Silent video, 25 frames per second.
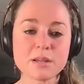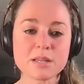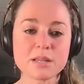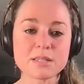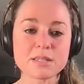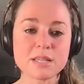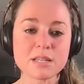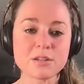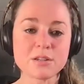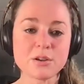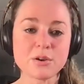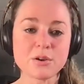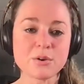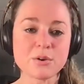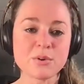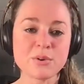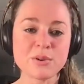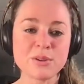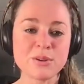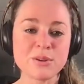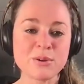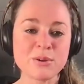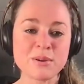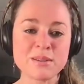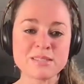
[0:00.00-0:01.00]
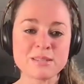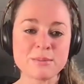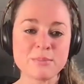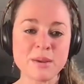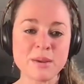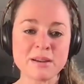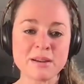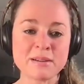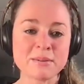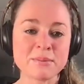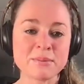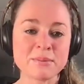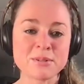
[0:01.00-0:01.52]
Because I know, as a
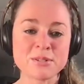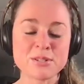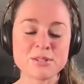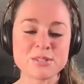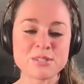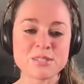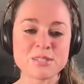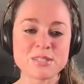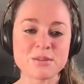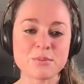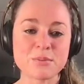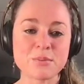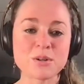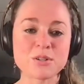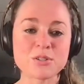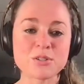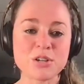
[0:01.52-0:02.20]
parent, we're